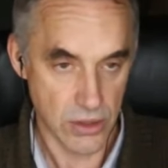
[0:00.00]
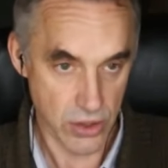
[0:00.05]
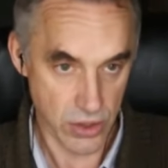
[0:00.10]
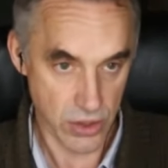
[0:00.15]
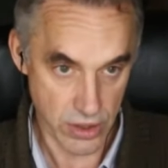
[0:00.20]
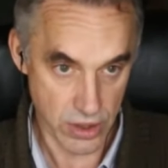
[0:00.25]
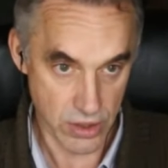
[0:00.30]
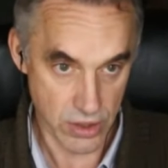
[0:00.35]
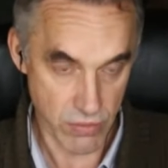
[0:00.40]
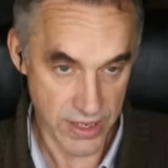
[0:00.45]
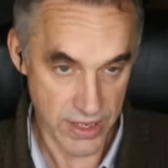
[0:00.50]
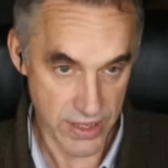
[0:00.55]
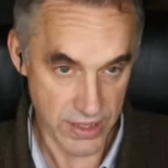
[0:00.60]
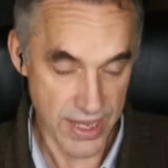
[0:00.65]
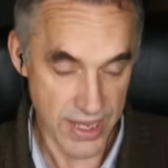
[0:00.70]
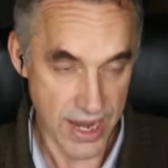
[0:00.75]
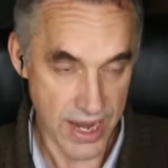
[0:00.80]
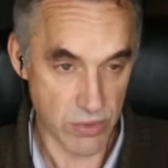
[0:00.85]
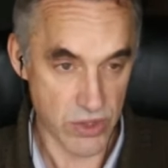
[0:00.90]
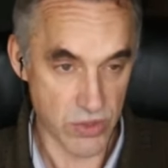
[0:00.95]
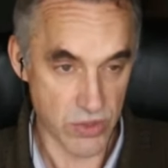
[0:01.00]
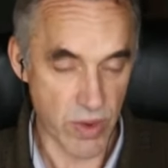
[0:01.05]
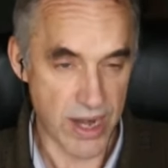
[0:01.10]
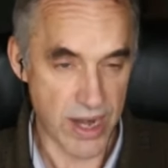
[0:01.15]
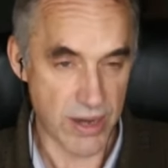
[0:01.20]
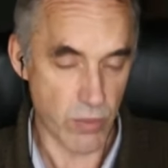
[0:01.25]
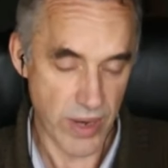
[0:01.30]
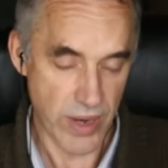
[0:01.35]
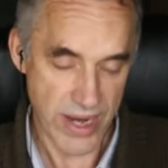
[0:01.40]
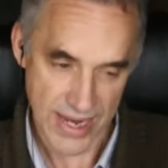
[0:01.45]
to the degree that that was
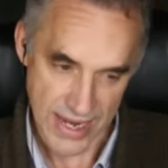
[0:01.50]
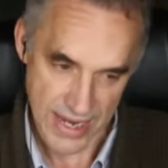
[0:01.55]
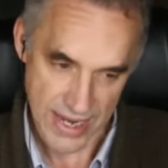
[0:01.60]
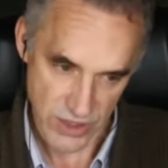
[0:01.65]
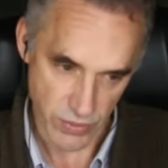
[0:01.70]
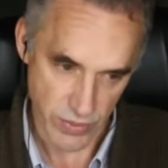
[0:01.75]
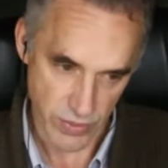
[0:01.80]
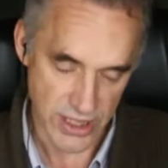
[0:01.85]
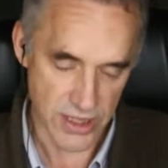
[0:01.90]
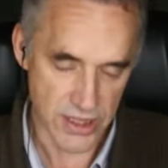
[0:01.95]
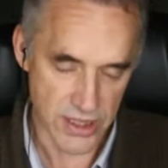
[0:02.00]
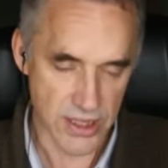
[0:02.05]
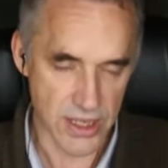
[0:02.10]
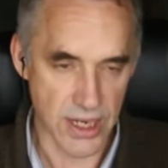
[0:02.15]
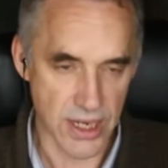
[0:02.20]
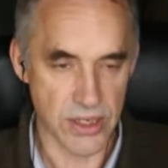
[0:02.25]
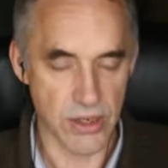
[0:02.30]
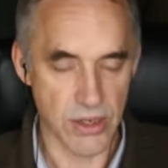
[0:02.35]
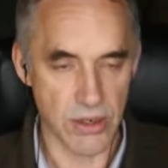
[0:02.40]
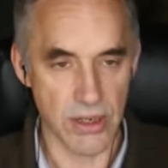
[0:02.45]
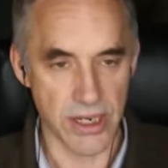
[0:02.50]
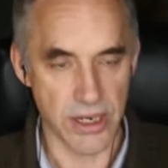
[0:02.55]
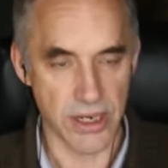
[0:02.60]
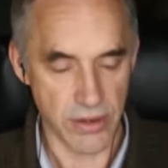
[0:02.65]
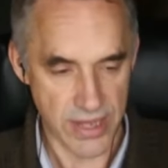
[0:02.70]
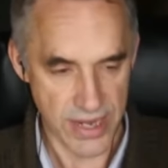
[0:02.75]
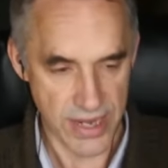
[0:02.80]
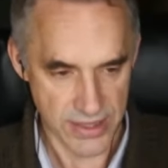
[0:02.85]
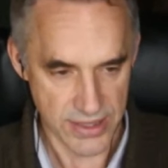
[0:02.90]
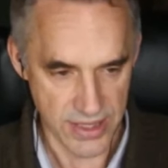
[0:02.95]
right wing, as we discussed
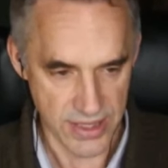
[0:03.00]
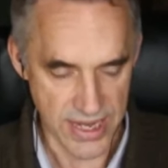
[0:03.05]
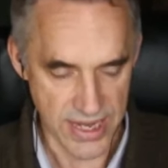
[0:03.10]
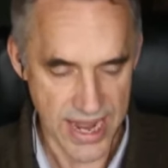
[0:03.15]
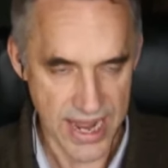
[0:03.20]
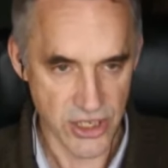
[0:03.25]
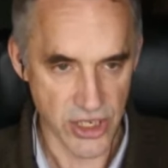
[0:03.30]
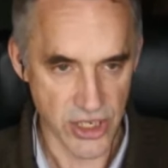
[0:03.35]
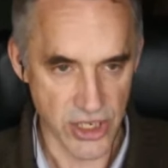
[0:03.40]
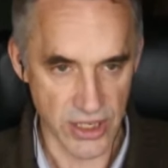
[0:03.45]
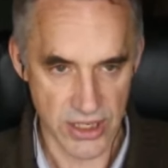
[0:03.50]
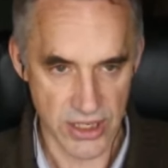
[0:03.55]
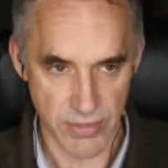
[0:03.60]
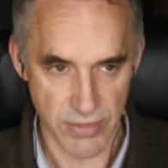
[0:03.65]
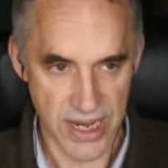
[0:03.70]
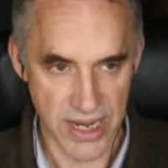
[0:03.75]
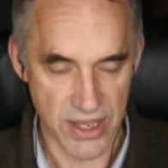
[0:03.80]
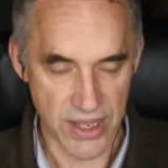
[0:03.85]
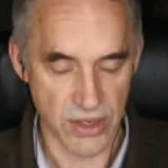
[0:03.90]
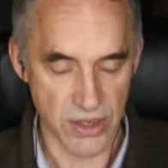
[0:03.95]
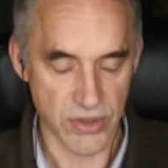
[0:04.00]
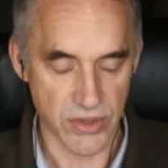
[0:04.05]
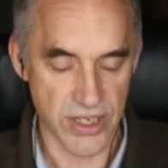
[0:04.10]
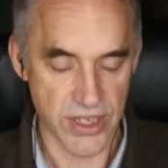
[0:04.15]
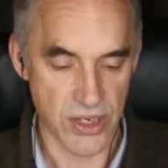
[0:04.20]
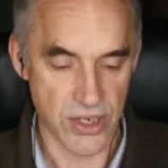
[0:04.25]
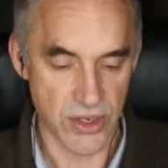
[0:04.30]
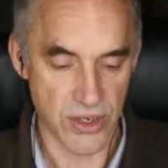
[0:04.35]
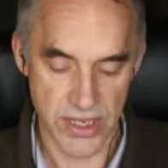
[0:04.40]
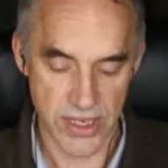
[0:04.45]
earlier, that's the nationalism and
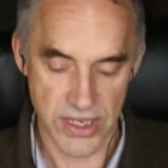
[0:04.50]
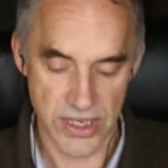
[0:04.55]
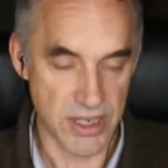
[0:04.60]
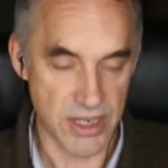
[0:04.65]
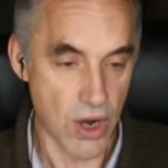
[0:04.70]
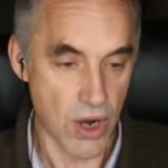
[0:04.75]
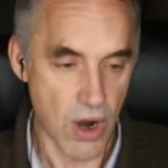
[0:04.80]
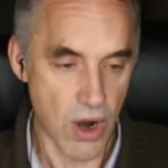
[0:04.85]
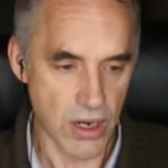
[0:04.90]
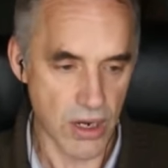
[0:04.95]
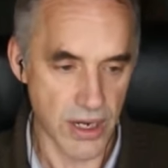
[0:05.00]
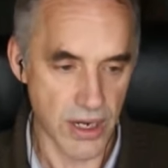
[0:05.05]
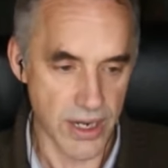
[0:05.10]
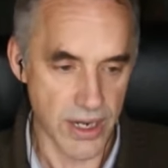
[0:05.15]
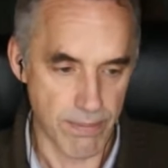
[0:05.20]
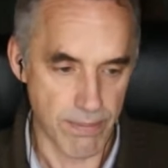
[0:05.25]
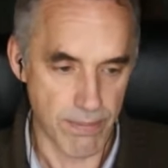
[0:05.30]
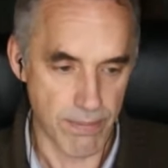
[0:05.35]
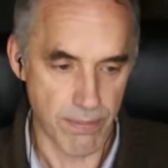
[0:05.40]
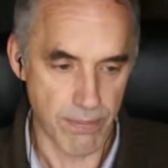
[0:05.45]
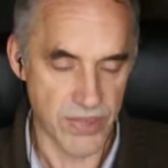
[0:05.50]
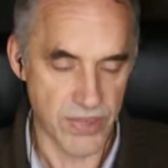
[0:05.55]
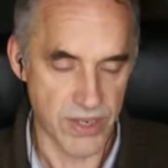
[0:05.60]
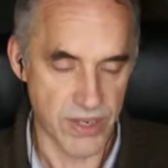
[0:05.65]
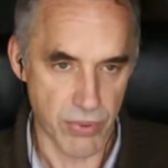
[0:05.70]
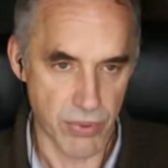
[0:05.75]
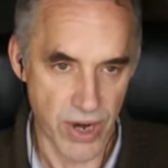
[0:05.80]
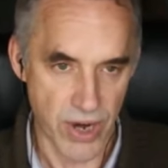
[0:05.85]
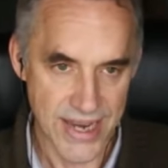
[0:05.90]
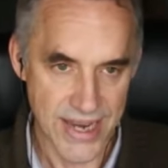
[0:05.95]
ethnocentrism. It's hardly
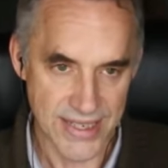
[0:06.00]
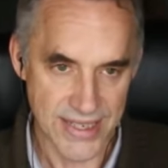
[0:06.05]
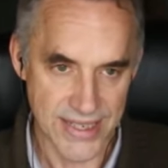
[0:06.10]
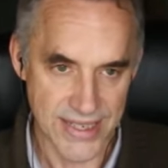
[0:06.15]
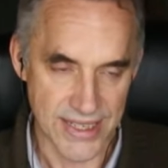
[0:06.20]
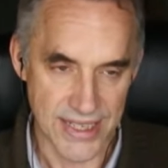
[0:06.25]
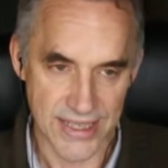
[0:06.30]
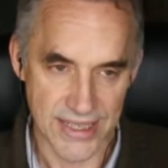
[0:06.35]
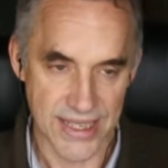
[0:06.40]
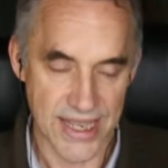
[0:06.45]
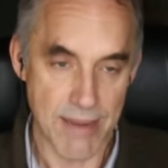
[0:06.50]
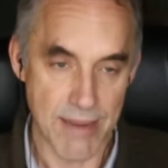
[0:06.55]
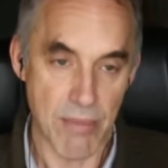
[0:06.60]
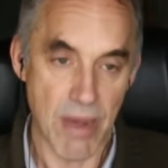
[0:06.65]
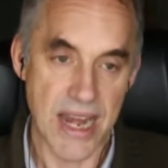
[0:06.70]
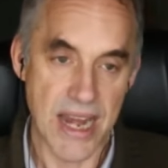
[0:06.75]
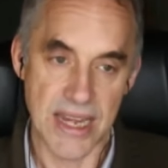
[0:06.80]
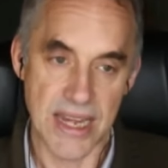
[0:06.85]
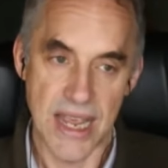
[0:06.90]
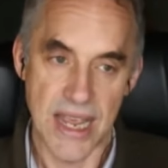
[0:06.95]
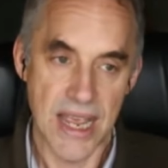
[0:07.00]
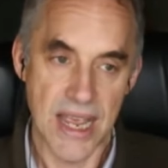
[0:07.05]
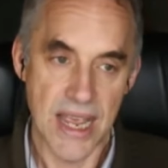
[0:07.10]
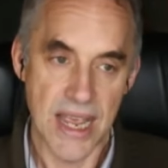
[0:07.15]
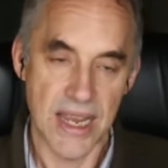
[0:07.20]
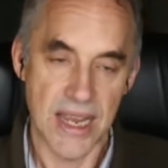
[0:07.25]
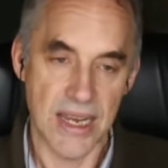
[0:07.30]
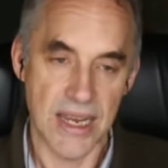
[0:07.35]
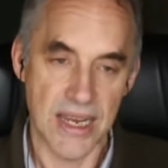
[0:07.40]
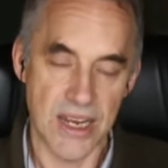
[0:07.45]
surprising that they might,
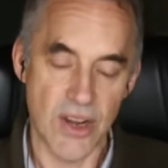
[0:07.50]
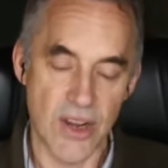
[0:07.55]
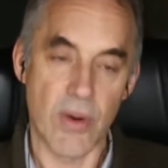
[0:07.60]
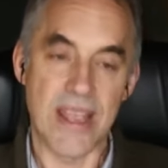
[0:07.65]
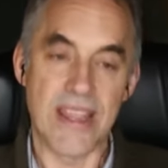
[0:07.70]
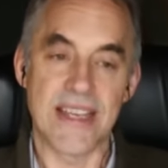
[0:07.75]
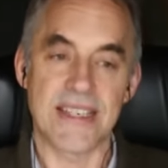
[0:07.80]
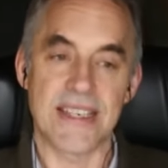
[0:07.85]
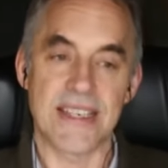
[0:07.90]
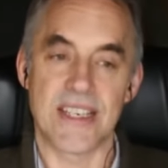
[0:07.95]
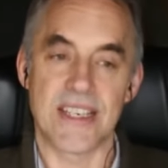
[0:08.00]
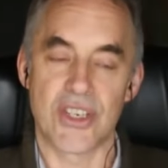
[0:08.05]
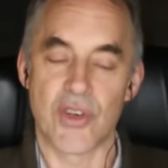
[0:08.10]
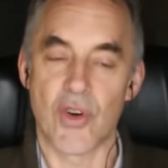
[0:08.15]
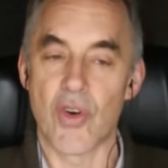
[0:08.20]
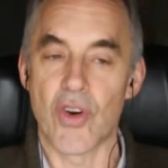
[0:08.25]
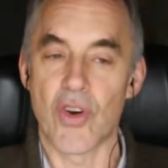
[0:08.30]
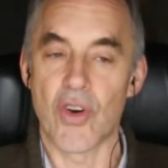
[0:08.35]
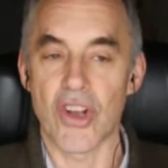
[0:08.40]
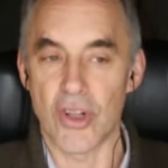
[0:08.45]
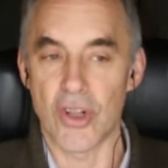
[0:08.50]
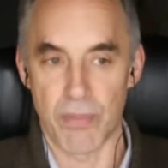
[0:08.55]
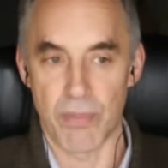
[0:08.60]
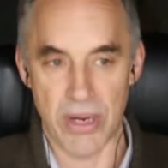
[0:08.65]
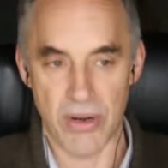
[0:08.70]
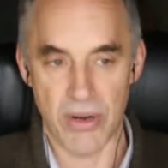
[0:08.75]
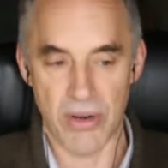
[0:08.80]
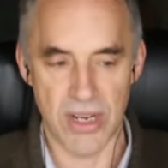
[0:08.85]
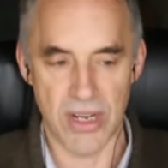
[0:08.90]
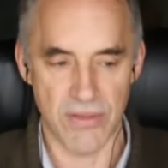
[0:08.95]
you know, in this historical
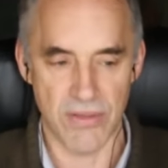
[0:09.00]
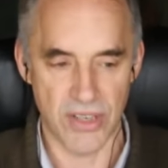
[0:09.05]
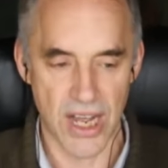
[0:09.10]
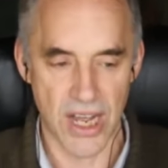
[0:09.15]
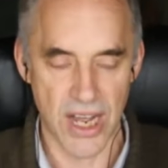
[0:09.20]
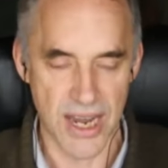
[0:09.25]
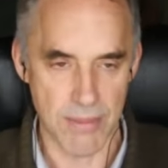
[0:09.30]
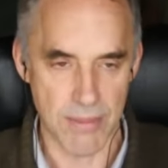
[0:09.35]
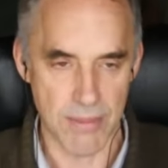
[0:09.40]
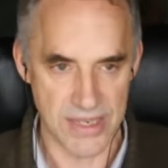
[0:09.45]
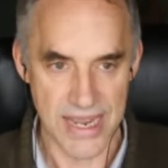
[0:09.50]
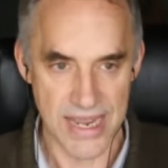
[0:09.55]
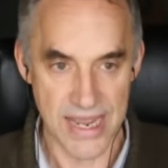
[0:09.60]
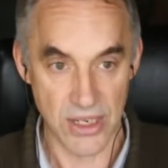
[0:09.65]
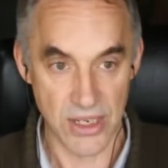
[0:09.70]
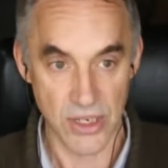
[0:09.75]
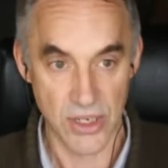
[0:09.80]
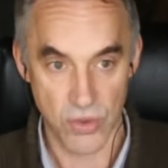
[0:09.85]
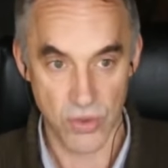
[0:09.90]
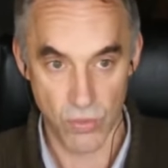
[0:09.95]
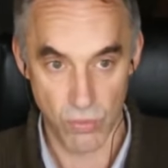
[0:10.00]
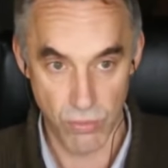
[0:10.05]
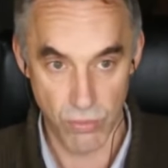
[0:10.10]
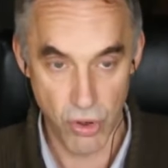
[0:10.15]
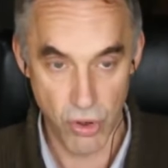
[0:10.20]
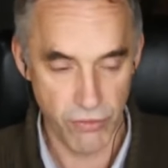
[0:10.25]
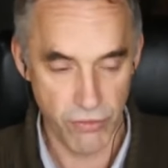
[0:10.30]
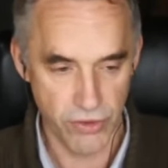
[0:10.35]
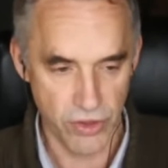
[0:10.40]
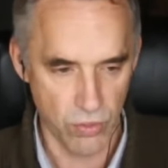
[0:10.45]
period of time, tend to
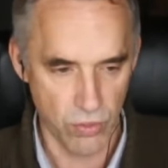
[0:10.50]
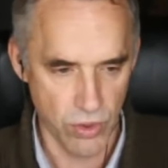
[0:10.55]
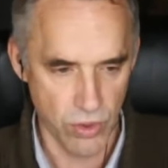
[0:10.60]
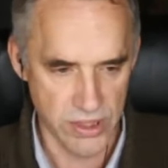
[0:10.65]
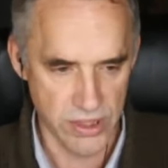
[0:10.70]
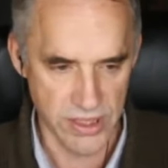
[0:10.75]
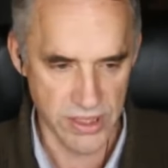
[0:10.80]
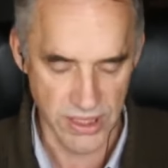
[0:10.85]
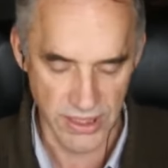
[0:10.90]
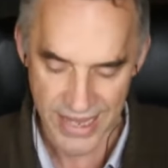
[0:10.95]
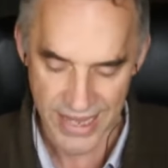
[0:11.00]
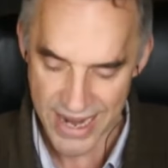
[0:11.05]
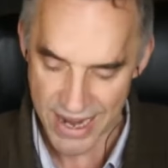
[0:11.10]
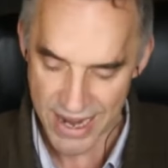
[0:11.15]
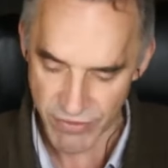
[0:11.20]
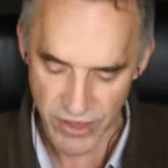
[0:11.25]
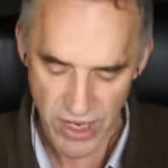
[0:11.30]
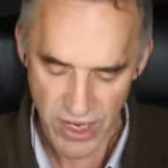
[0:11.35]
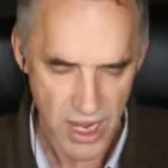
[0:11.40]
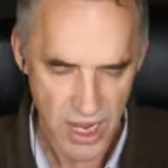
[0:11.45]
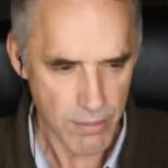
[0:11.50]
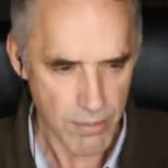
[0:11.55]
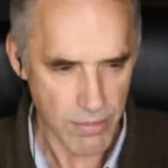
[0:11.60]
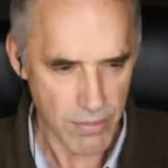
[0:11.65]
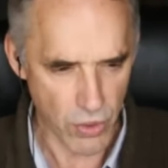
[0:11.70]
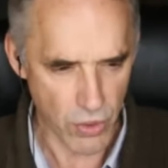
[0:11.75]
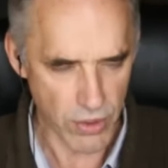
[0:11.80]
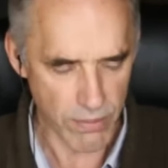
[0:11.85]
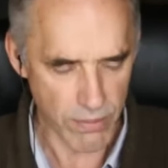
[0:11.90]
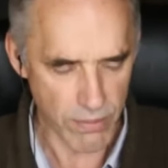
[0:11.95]
move towards the left.
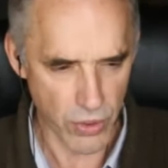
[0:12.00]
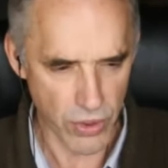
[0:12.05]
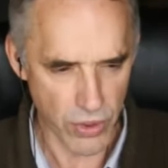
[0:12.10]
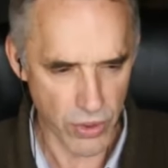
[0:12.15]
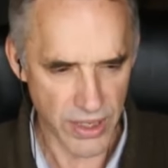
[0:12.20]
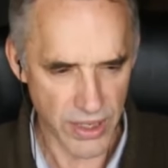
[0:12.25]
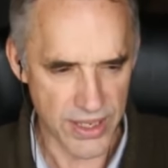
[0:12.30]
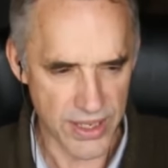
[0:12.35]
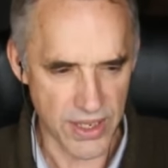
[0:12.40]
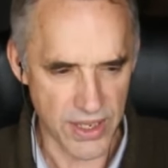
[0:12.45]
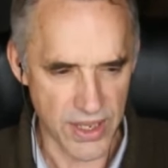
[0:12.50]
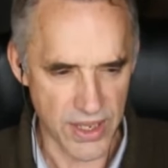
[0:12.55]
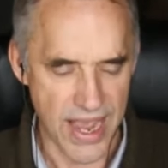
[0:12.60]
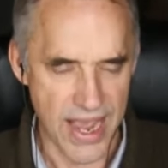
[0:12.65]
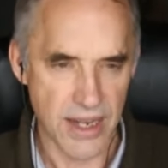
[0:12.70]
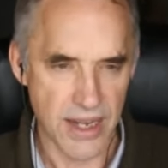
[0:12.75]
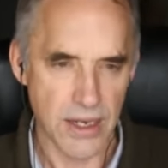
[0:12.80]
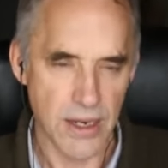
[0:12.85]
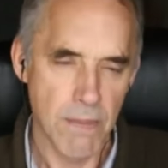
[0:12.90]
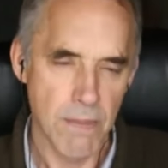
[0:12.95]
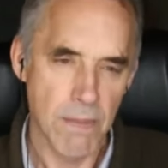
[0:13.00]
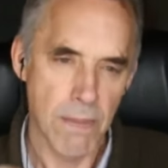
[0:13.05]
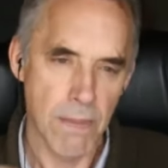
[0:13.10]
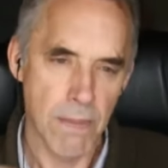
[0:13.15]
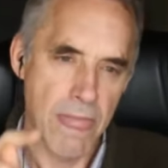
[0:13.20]
But more importantly than that,